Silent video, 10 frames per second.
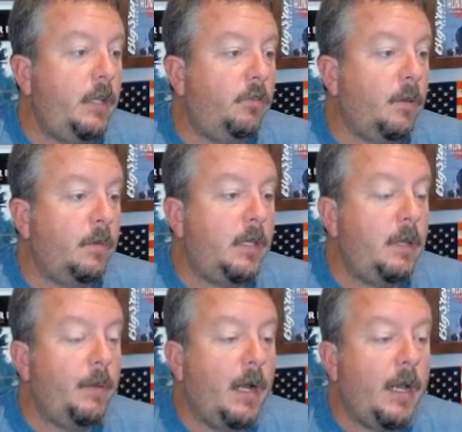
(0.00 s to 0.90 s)
something to
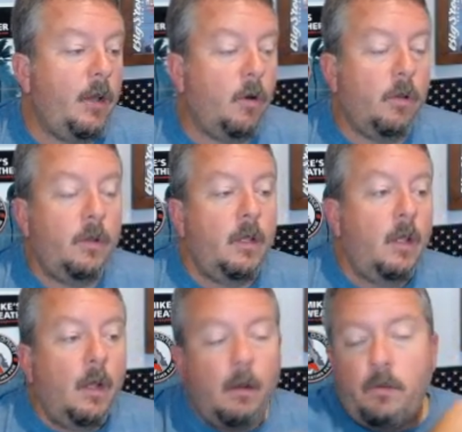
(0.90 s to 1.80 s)
keep an eye on.
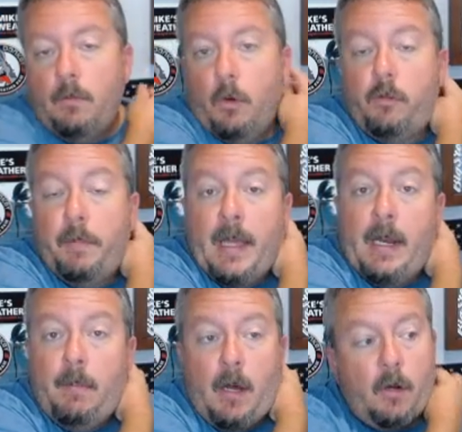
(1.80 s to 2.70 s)
Some more
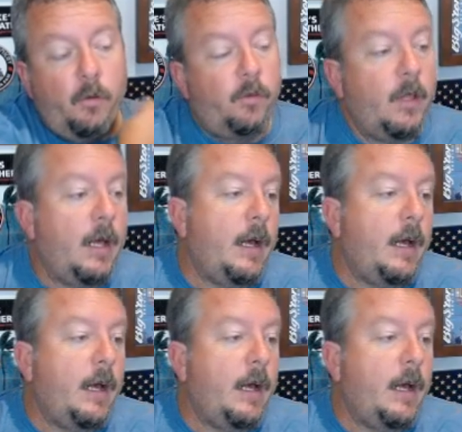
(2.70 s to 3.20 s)
spaghetti models.